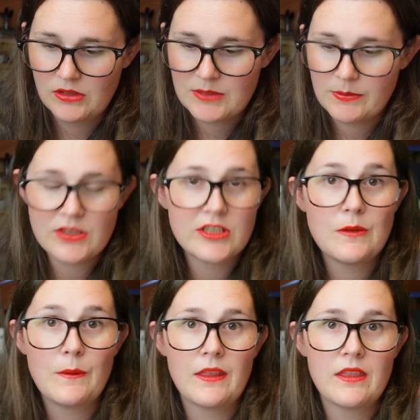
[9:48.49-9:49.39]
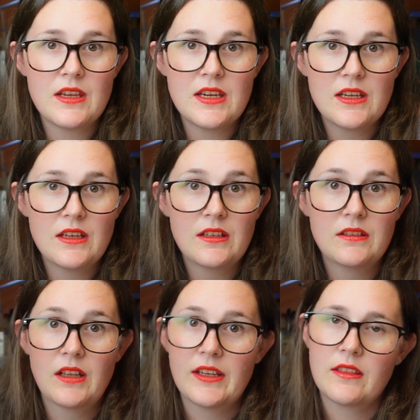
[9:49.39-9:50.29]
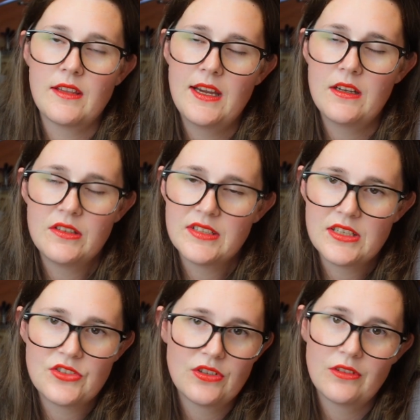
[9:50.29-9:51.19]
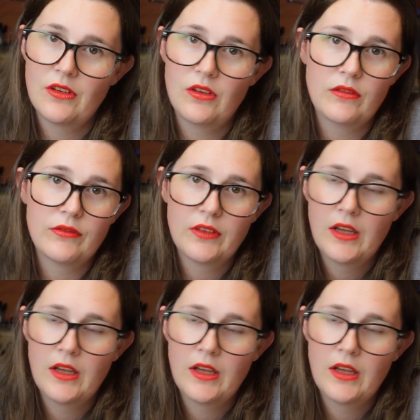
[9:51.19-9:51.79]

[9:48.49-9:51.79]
especially with the inundation of